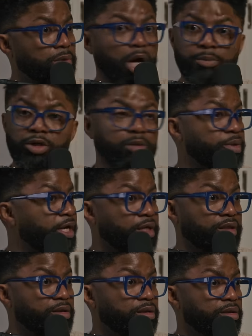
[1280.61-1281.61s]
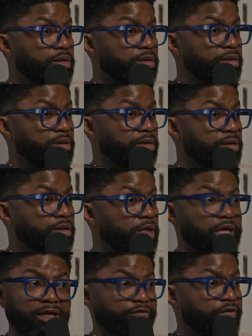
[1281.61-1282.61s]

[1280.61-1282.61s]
I'm going to be at LA